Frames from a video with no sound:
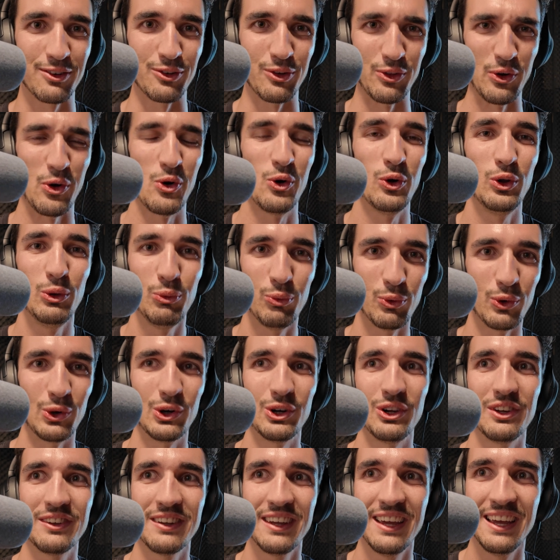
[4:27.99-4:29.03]
The whole
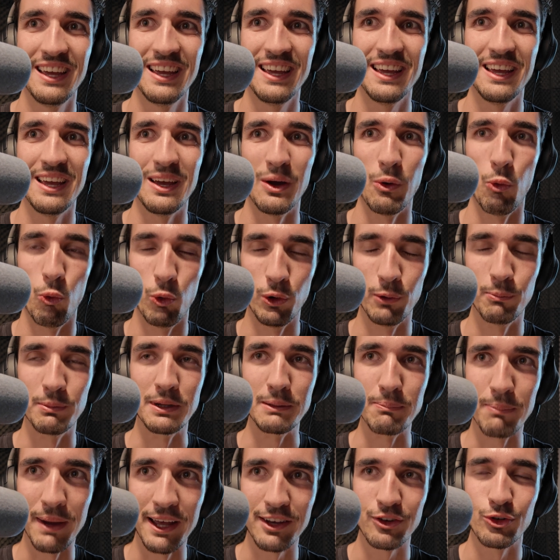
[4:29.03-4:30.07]
world will be
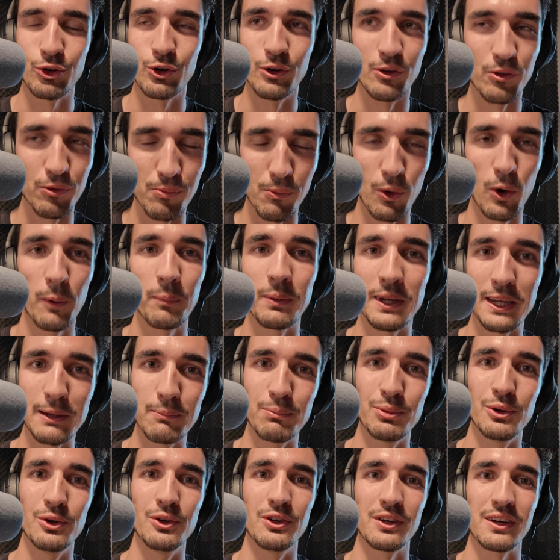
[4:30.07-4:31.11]
better if more
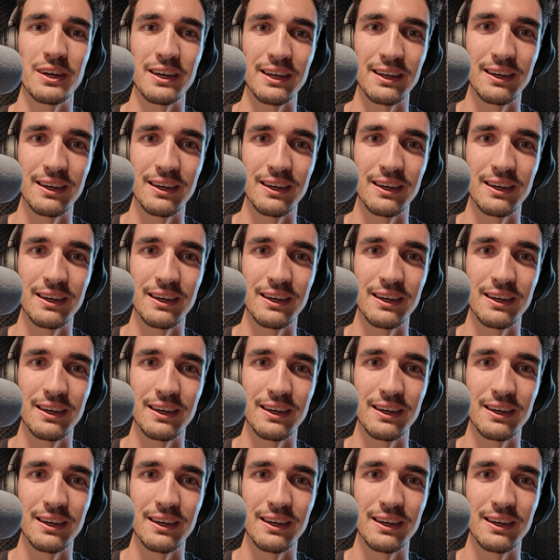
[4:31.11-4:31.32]
people